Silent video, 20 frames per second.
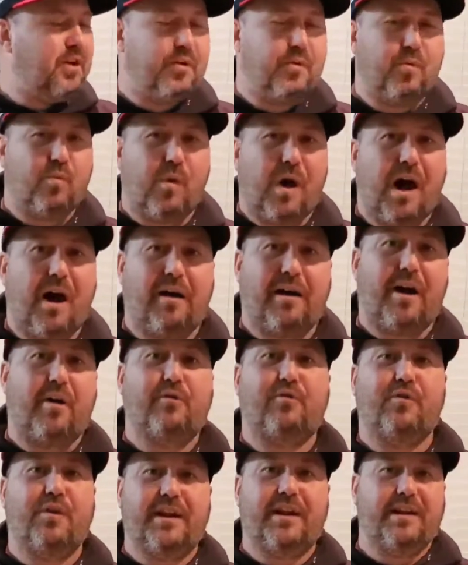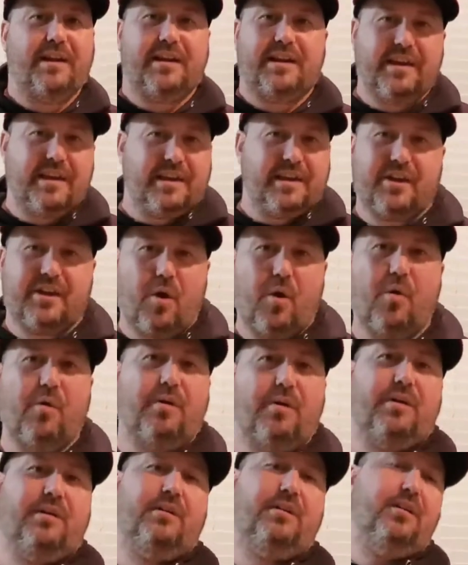while I was ready to get
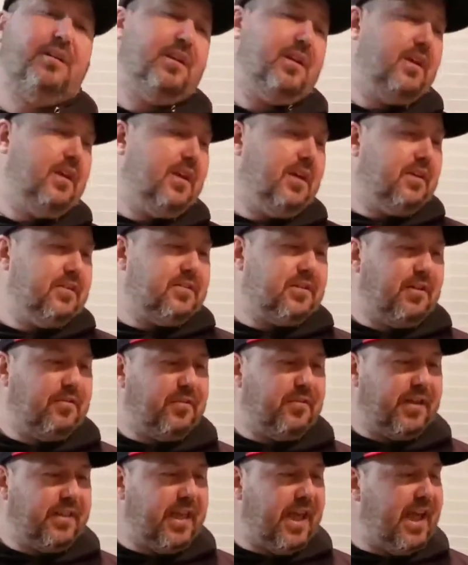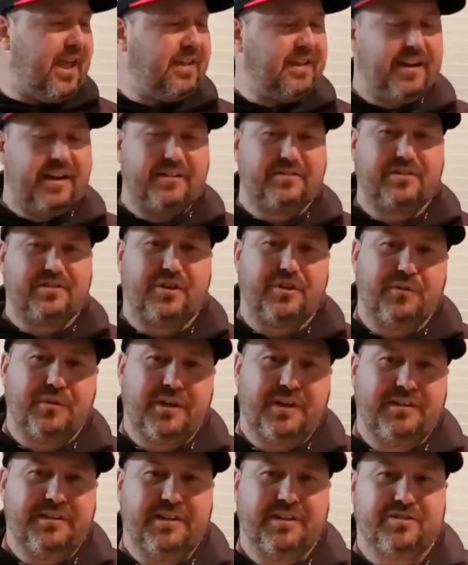going, stuff like that, and then I started
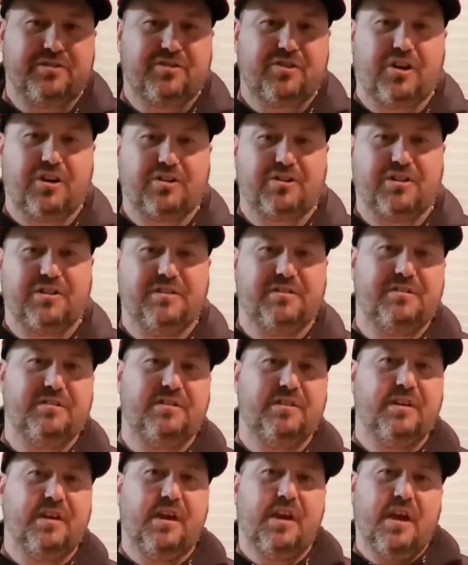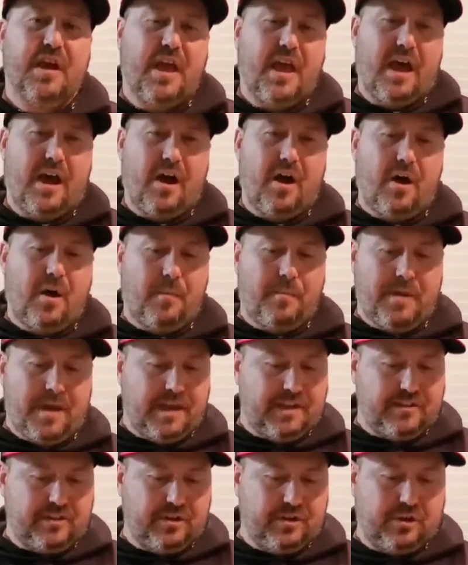reading the instructions.
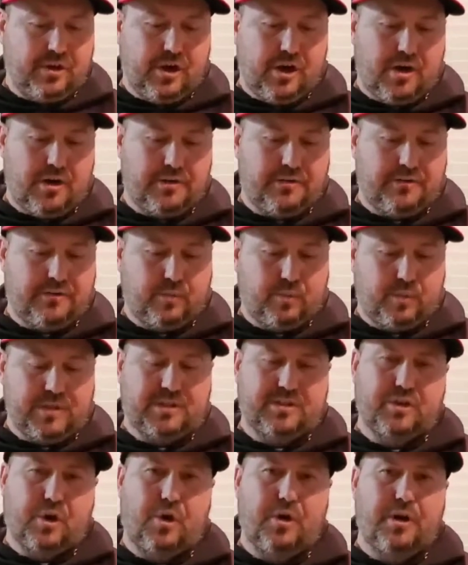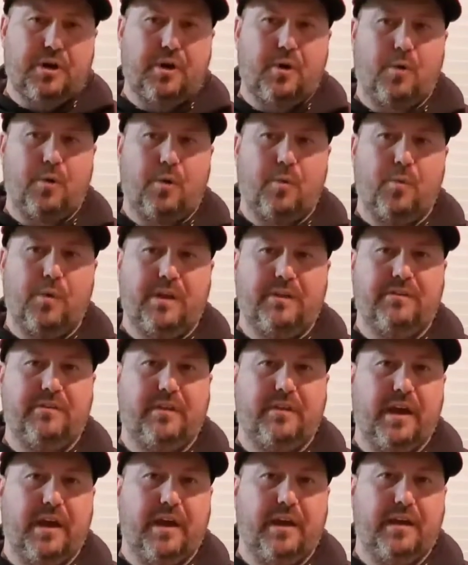It took us, we started on a
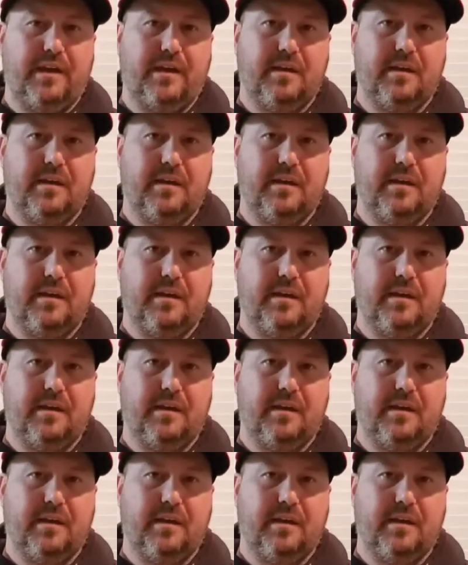Wednesday